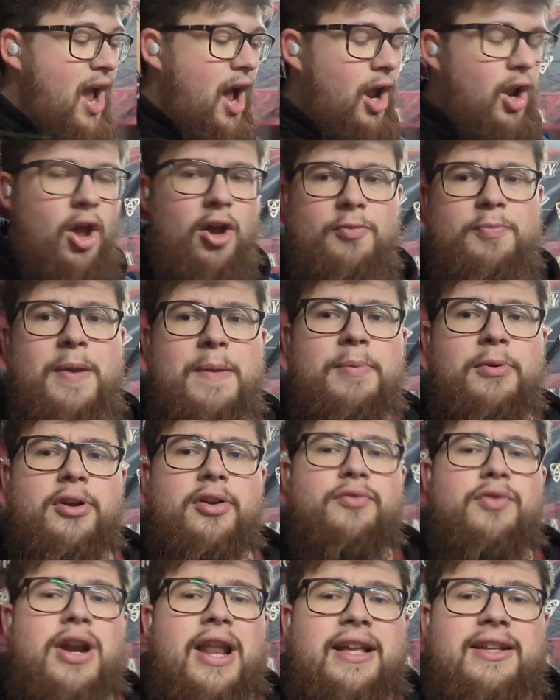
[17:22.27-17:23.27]
A lot of people
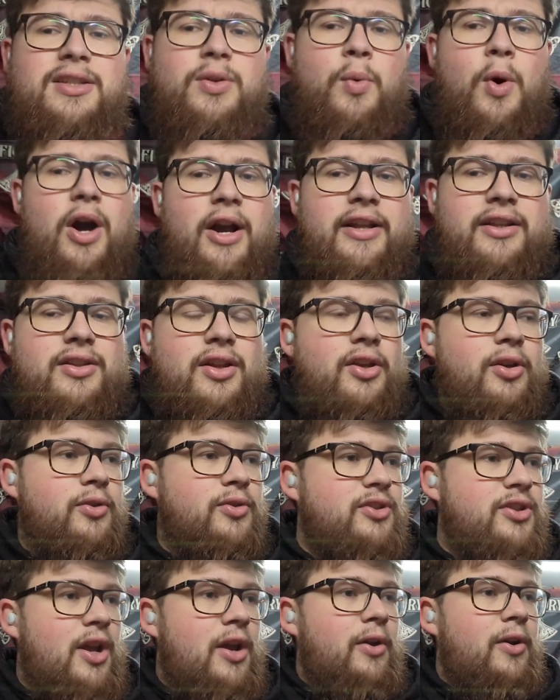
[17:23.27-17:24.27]
can relate to what I do,
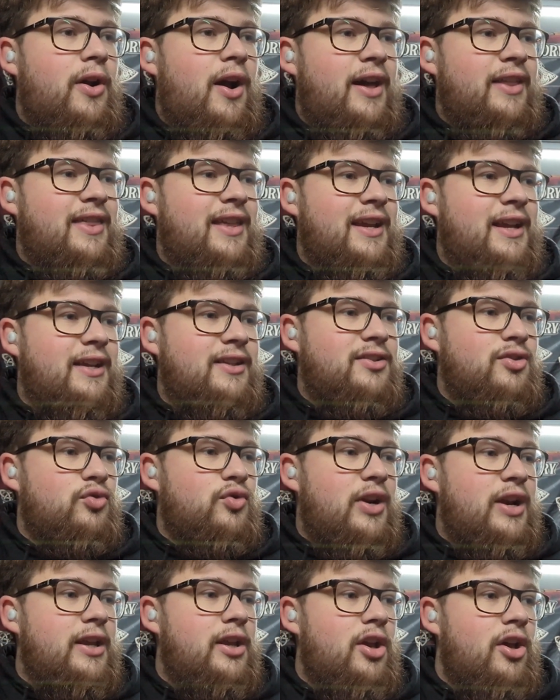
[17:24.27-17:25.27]
so I think it's a
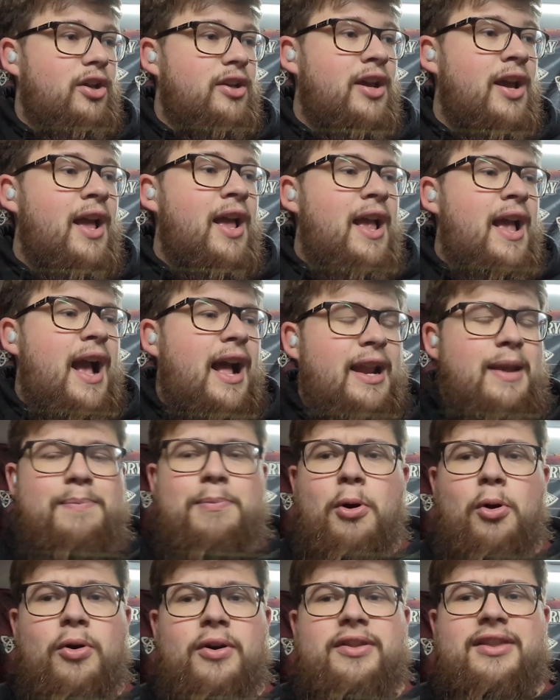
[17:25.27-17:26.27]
really good and
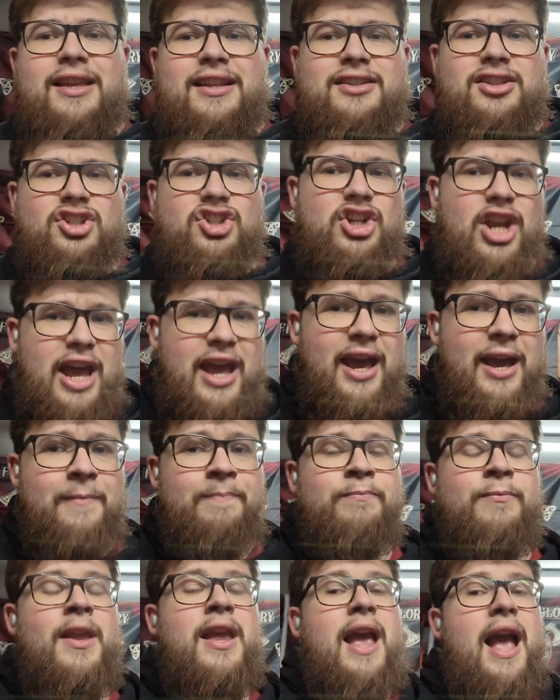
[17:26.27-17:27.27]
important thing to share.